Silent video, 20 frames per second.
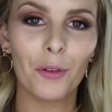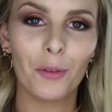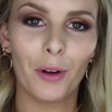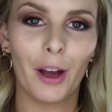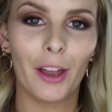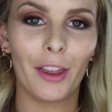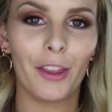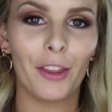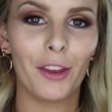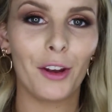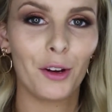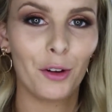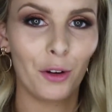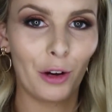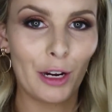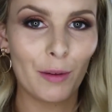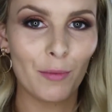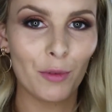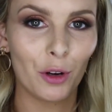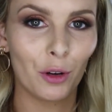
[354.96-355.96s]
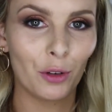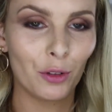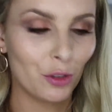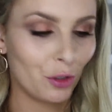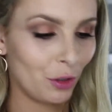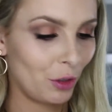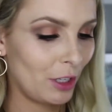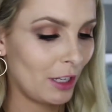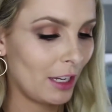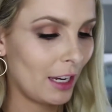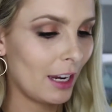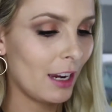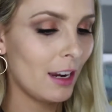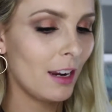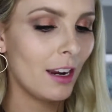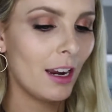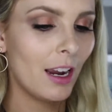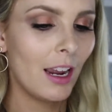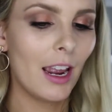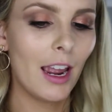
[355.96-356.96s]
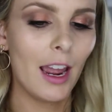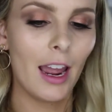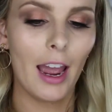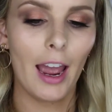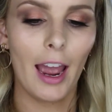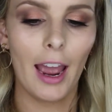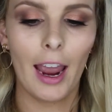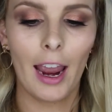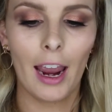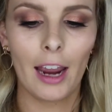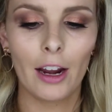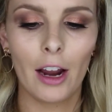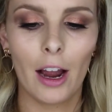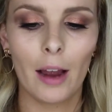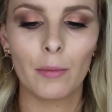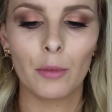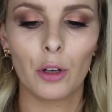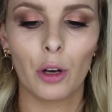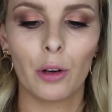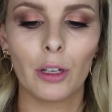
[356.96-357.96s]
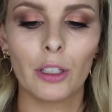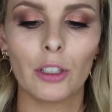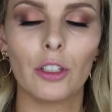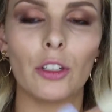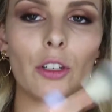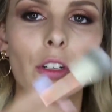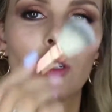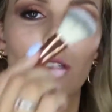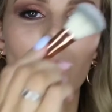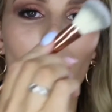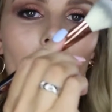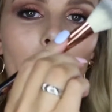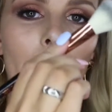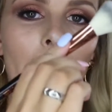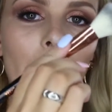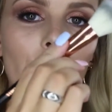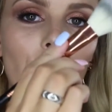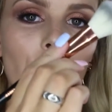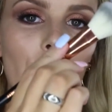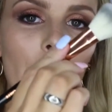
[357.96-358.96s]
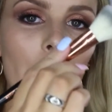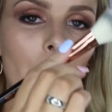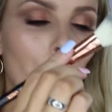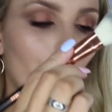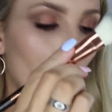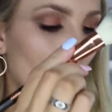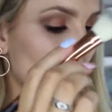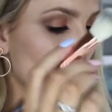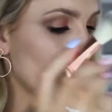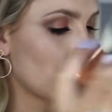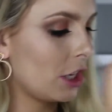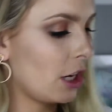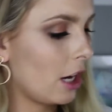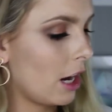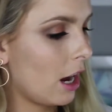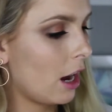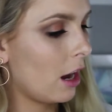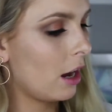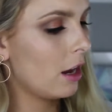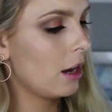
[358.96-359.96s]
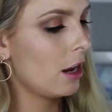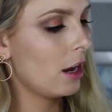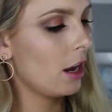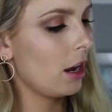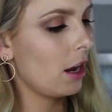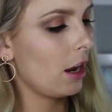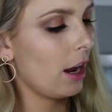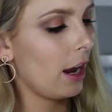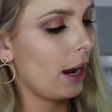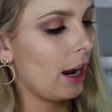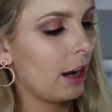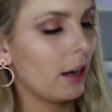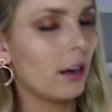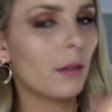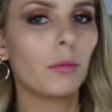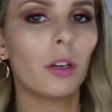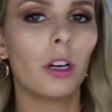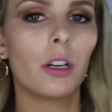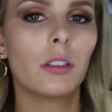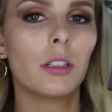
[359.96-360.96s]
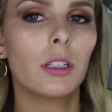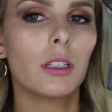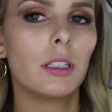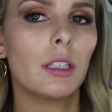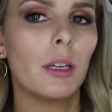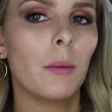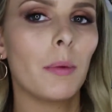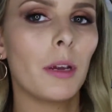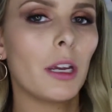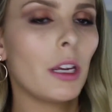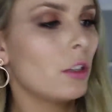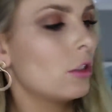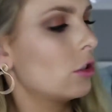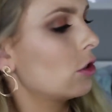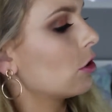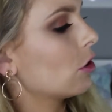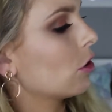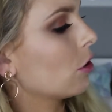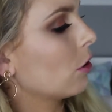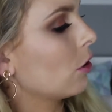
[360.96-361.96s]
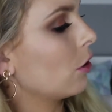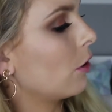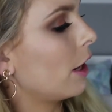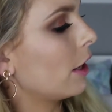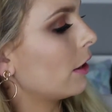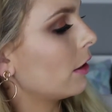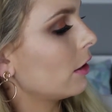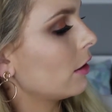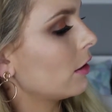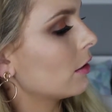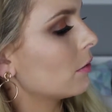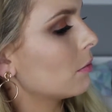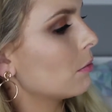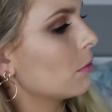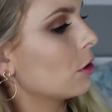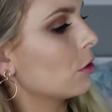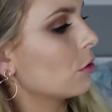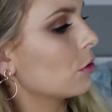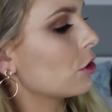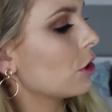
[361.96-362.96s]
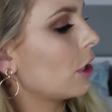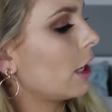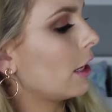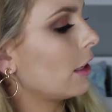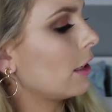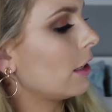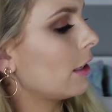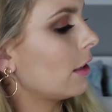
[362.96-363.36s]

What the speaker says: rather than a cream contouring kit. And I'm going to use my cheek brush here, and I'm going to dip into, I think this middle shade